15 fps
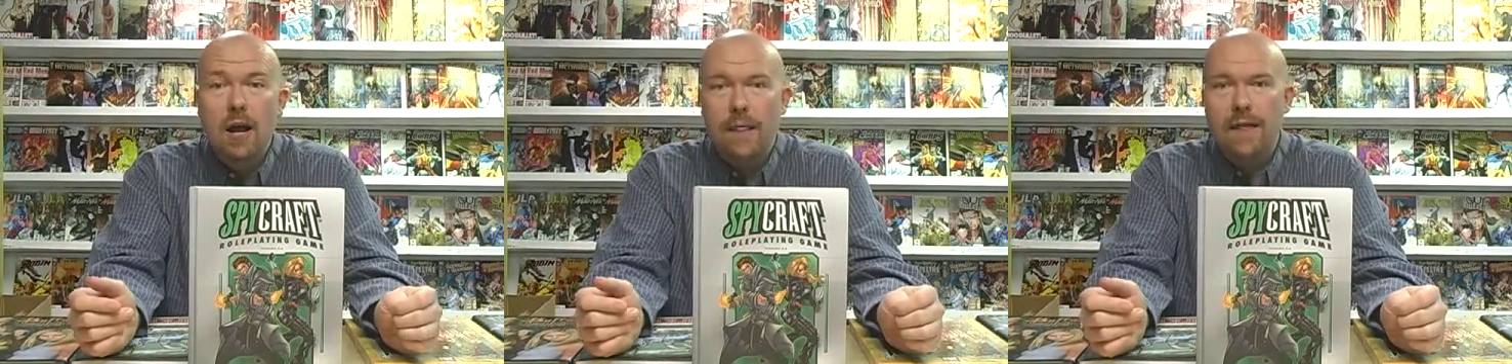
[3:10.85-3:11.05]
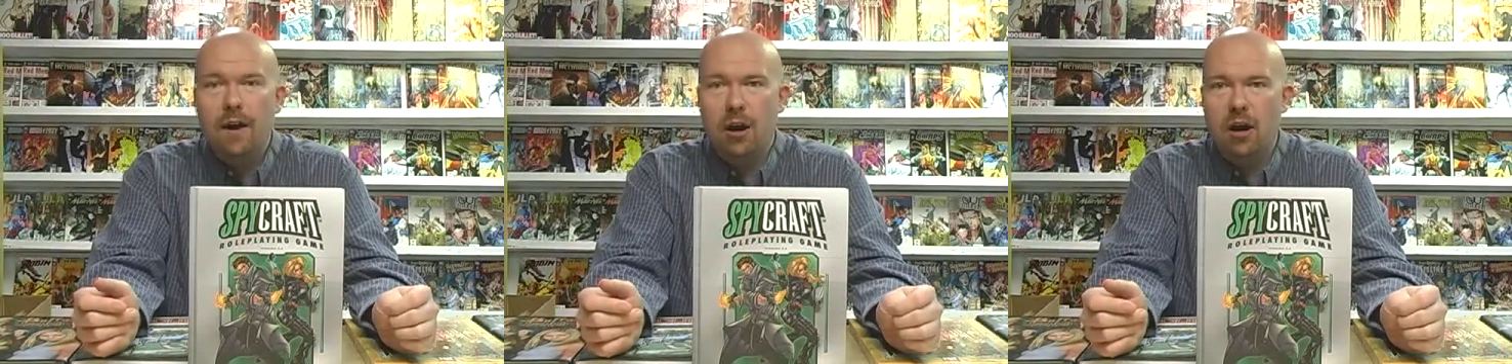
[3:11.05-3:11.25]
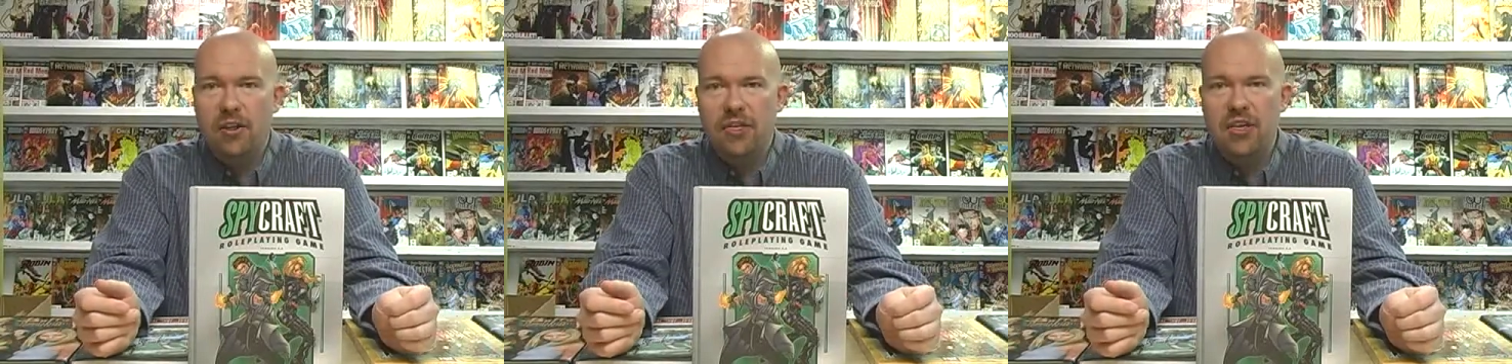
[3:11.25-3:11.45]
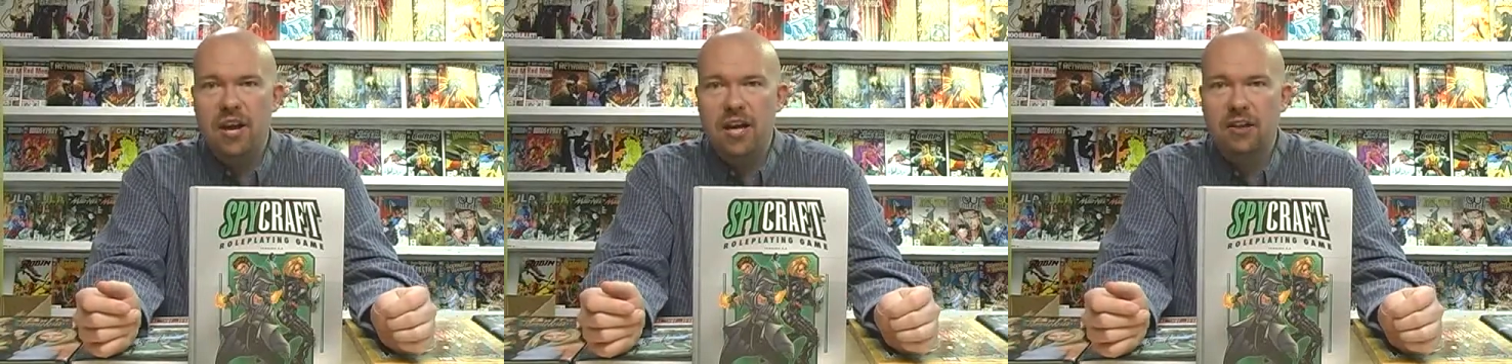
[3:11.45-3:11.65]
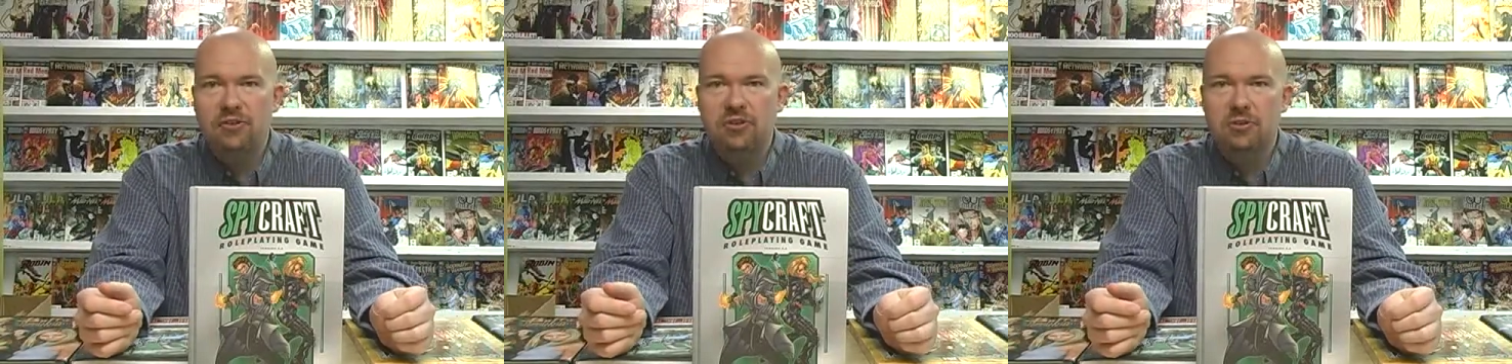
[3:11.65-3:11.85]
There are
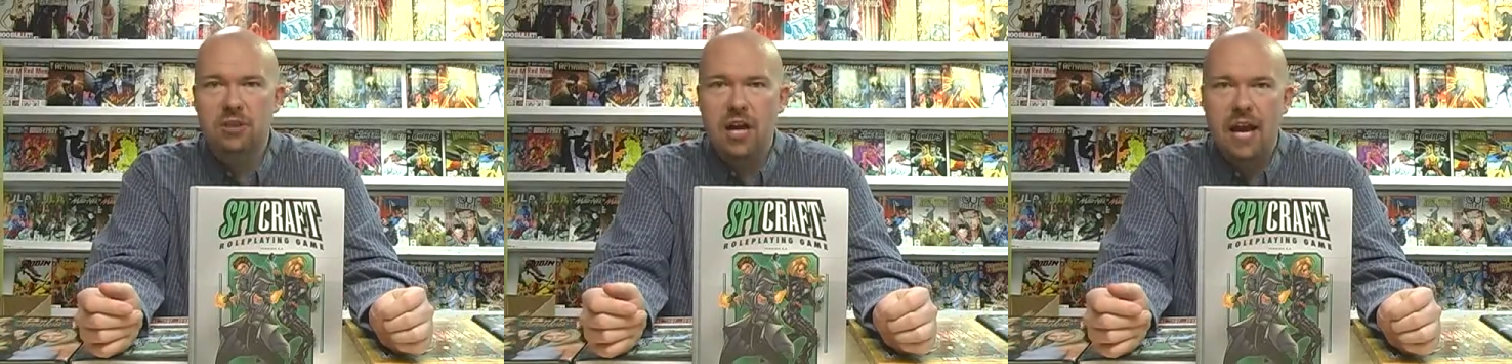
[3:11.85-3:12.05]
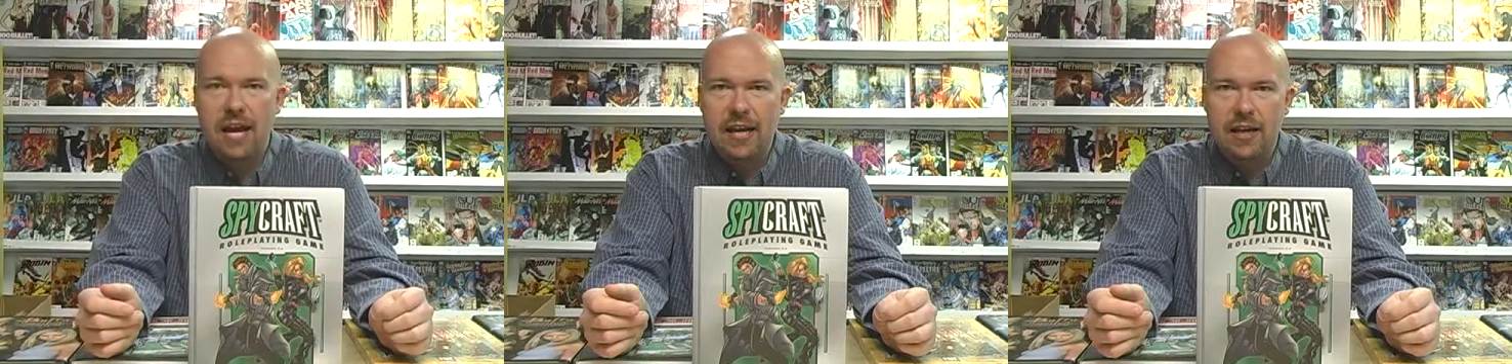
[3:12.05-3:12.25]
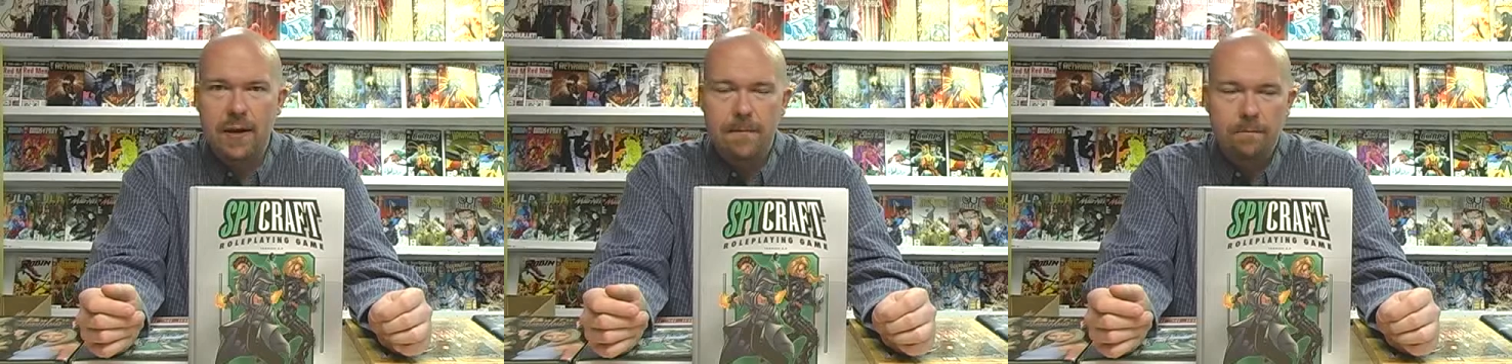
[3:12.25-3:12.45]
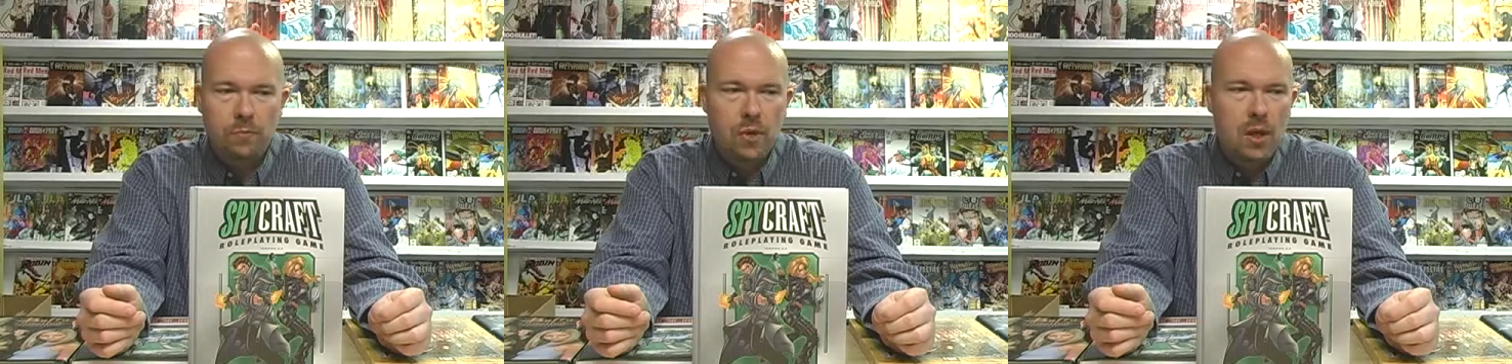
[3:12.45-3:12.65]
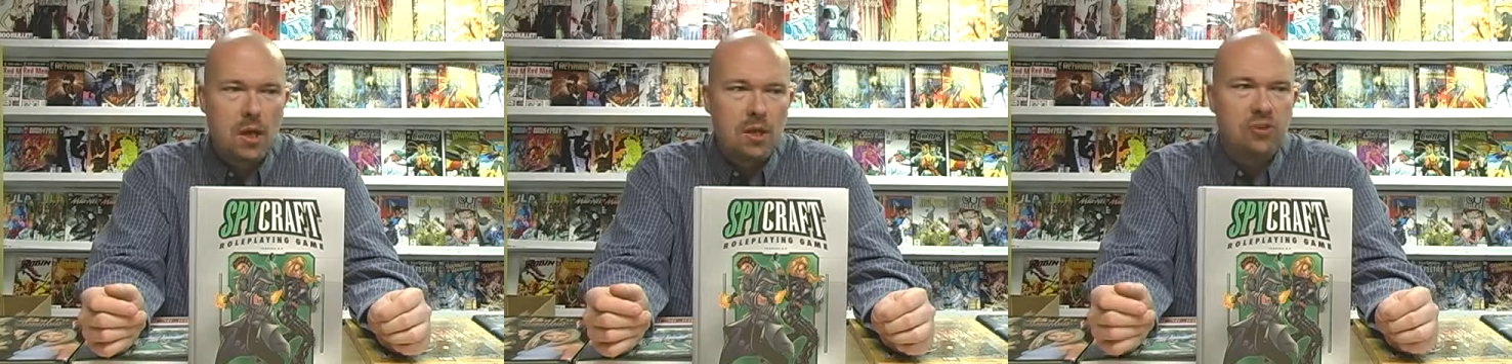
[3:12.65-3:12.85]
things like
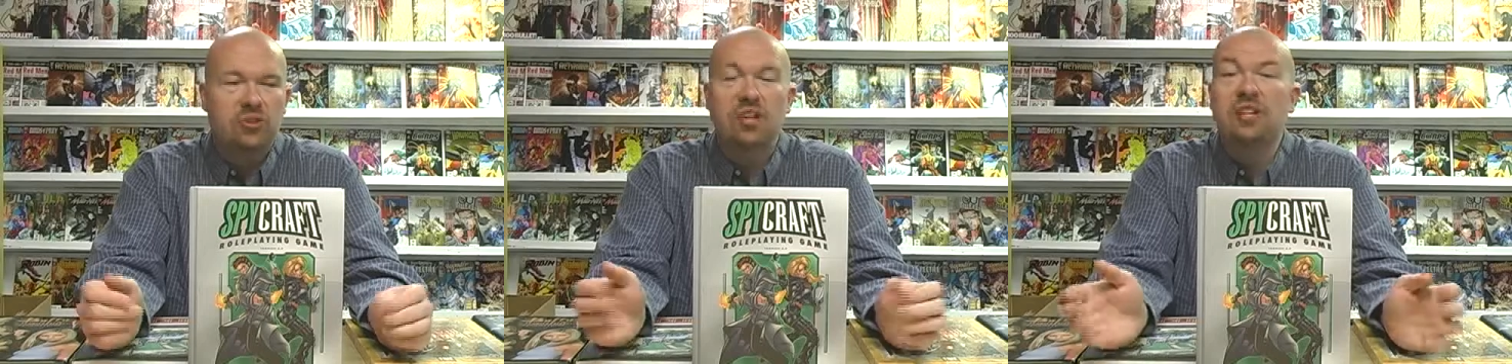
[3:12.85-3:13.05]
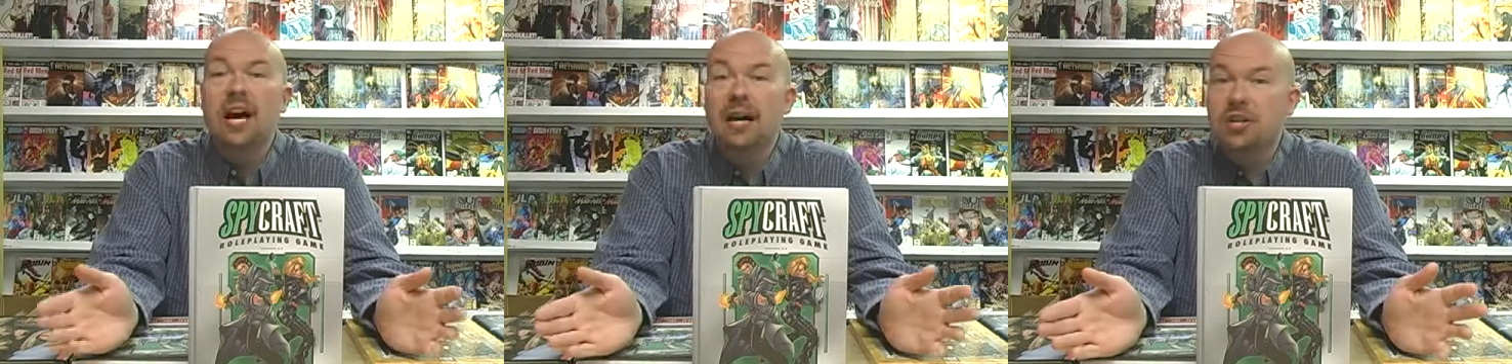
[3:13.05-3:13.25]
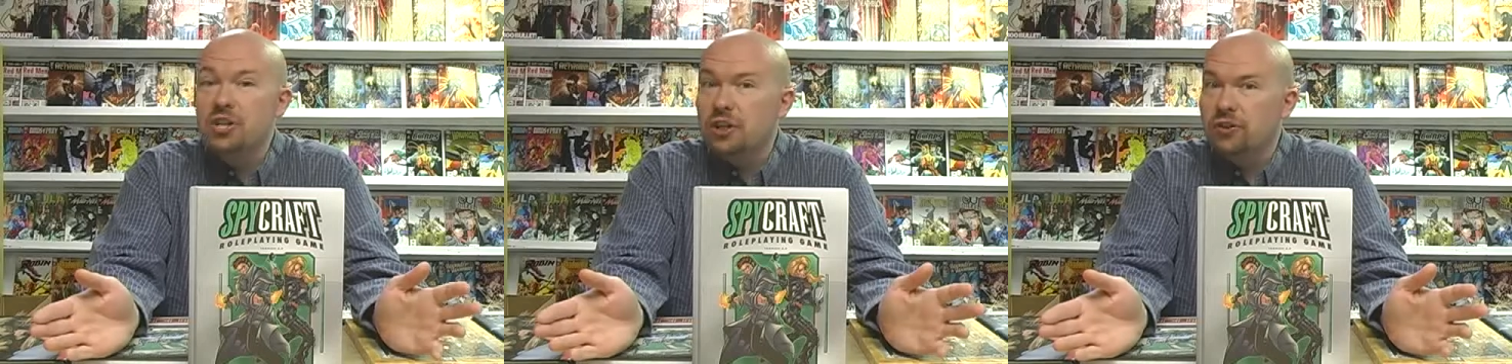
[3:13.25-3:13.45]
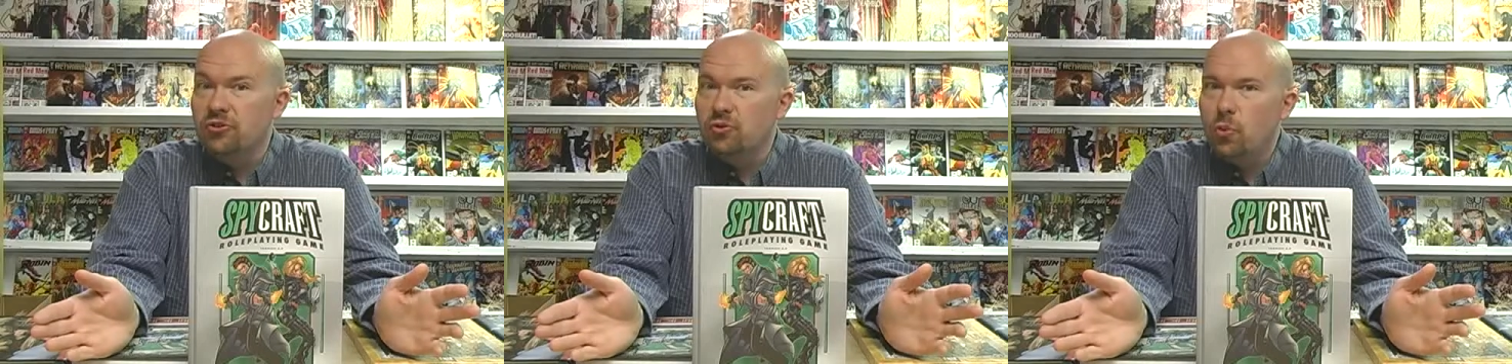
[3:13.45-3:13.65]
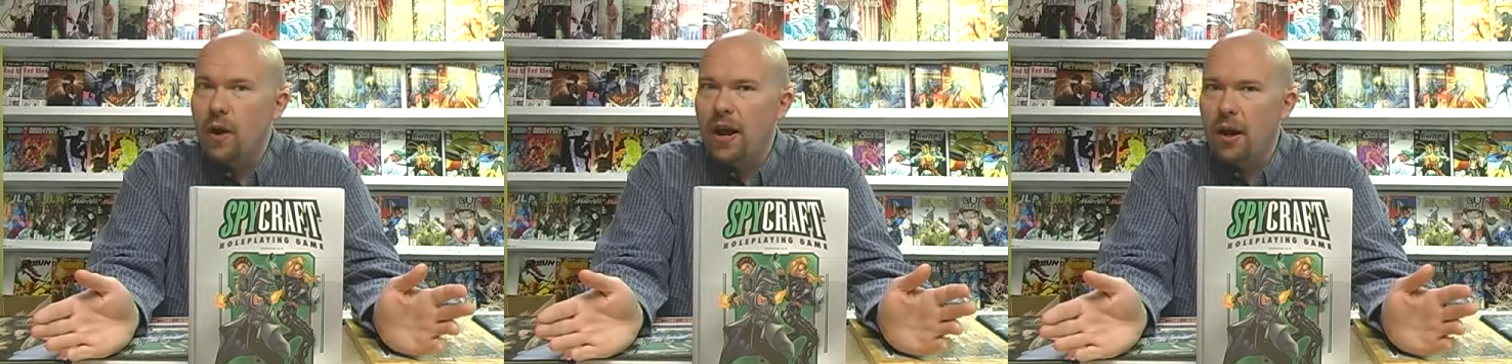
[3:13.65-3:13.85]

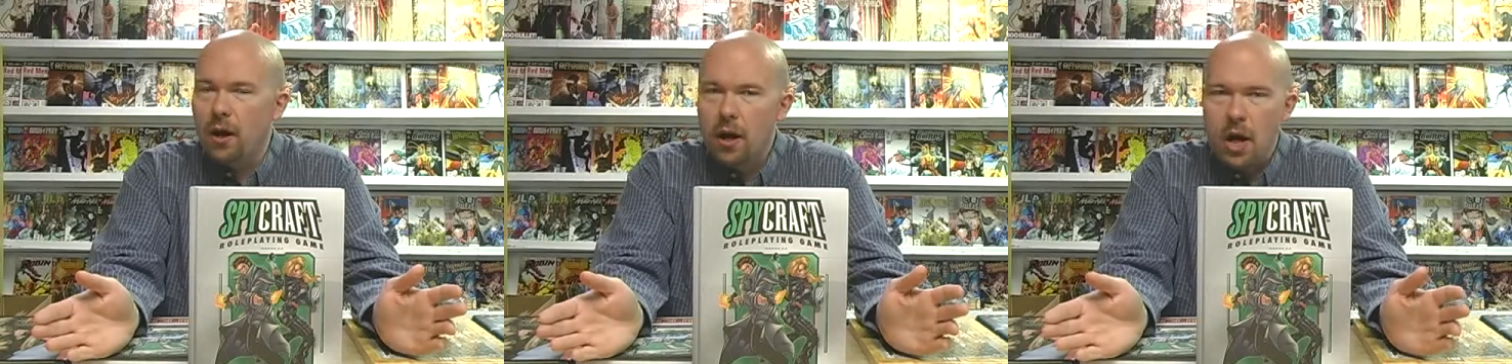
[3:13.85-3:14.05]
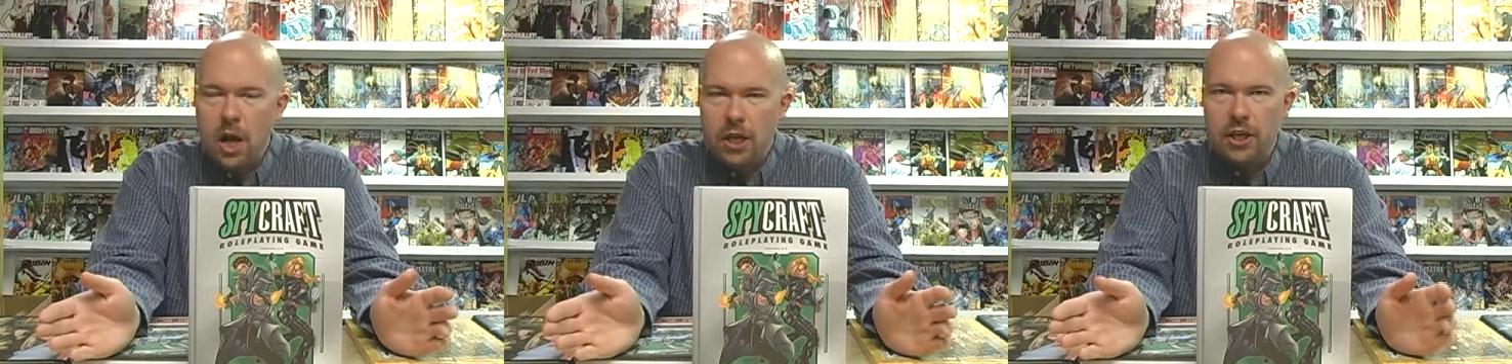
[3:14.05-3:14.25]
seductions where